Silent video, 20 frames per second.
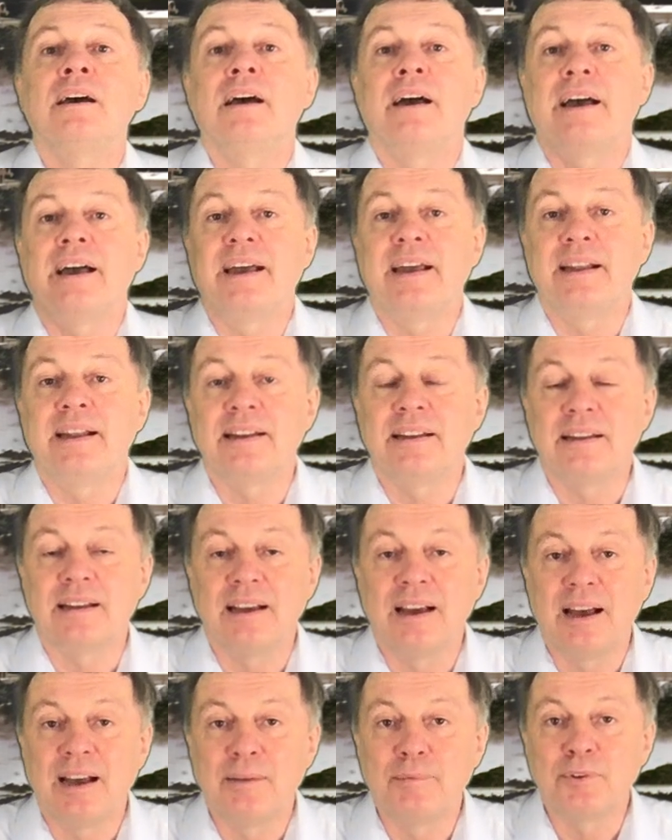and
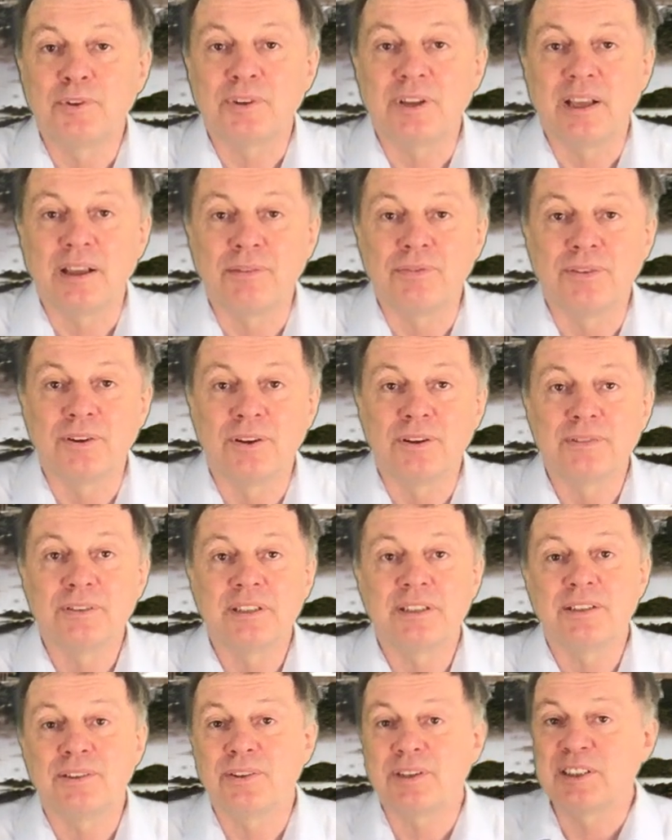I'm looking
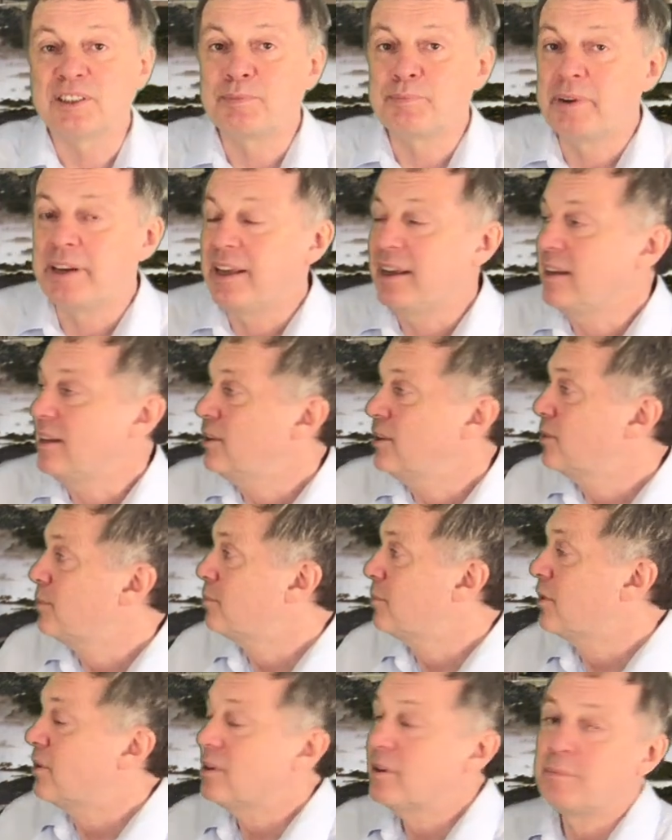forward to explaining you
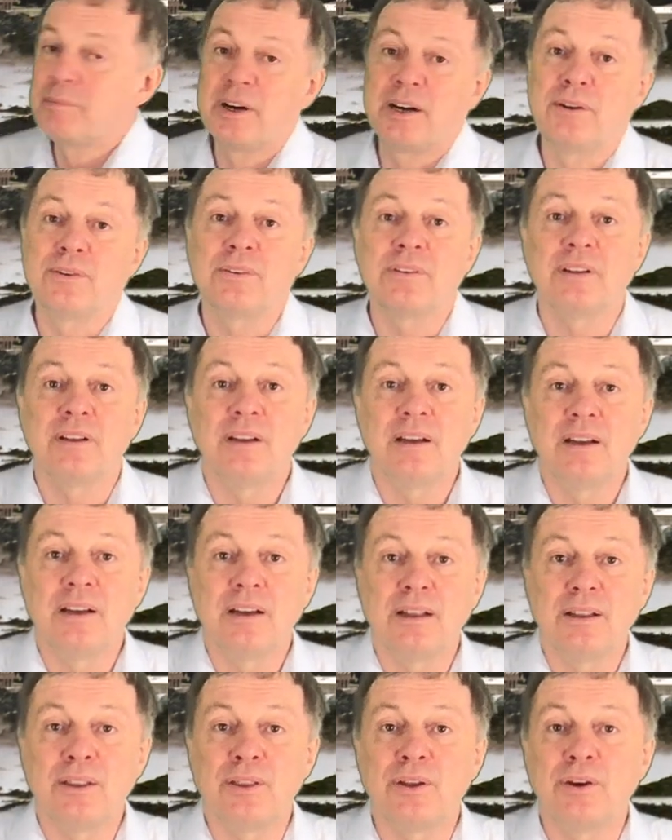more about
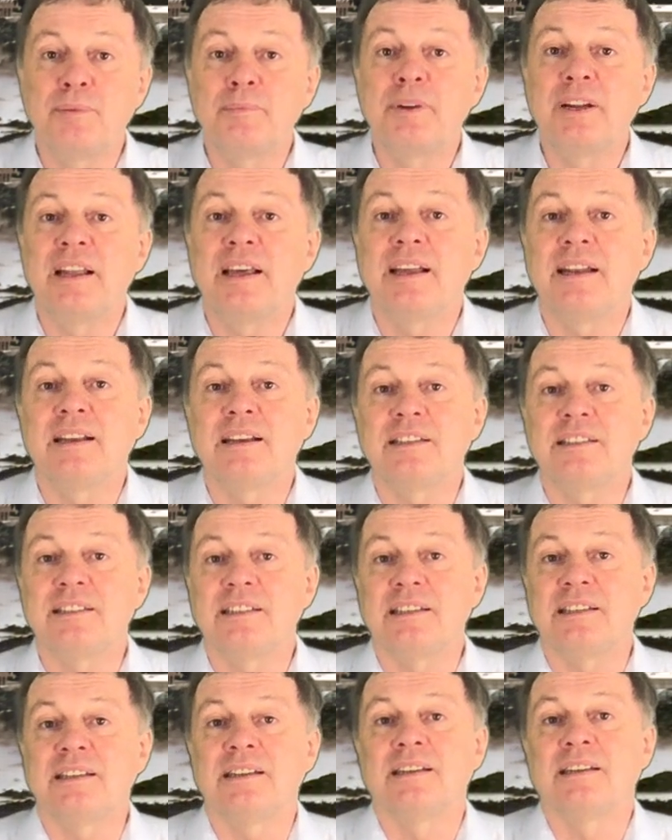thermal
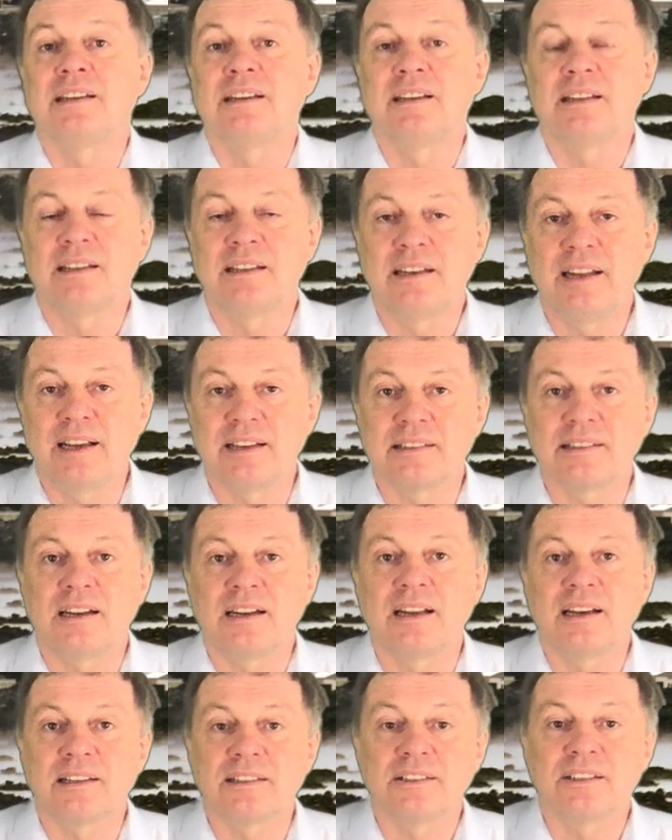energy in the next
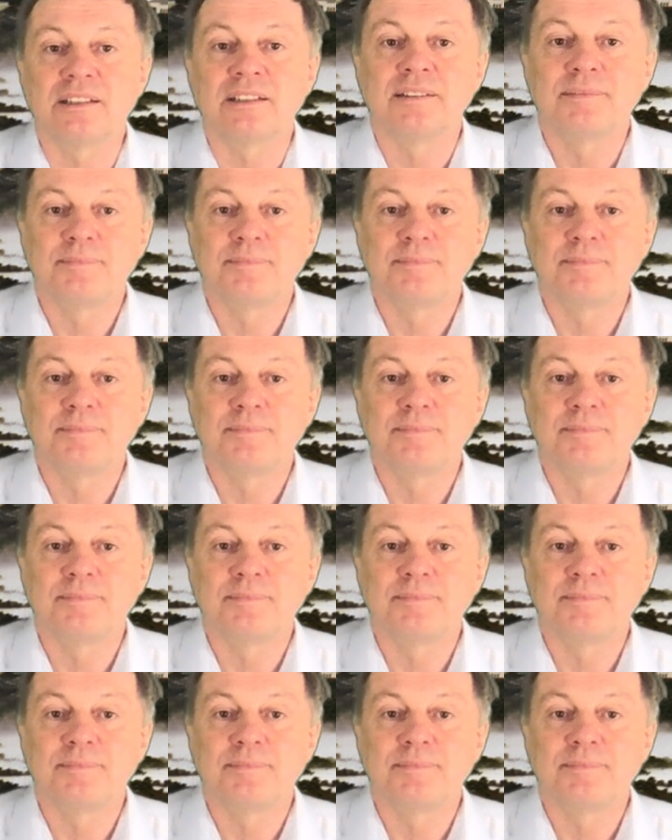lecture.